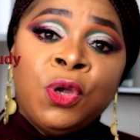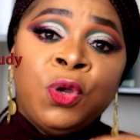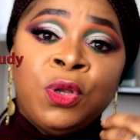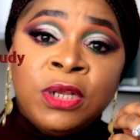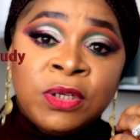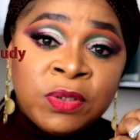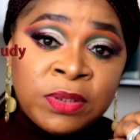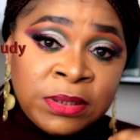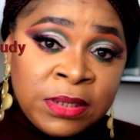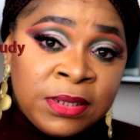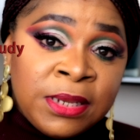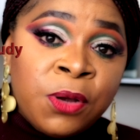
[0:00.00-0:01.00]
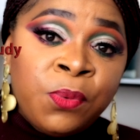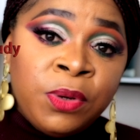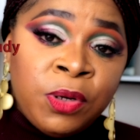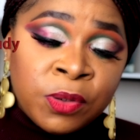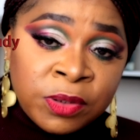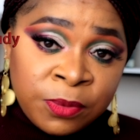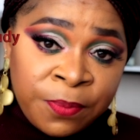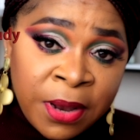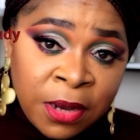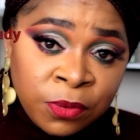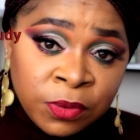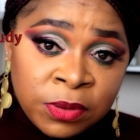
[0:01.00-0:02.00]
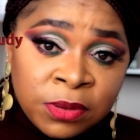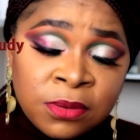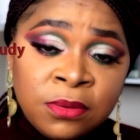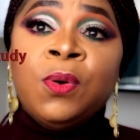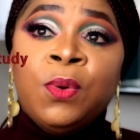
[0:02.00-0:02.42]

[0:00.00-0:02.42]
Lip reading: you need to sit down with your spouse